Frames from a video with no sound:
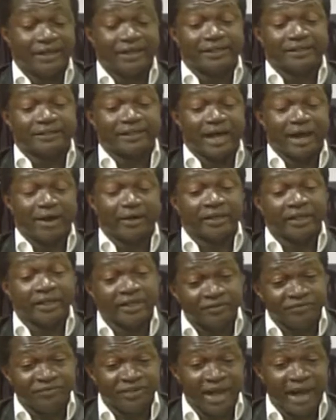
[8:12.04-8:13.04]
Now,
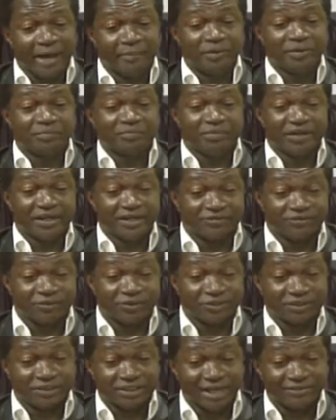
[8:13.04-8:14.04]
if they are being paid for
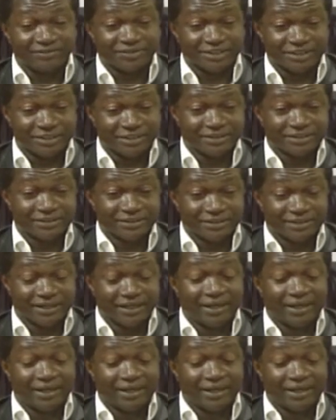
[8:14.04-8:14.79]
the services,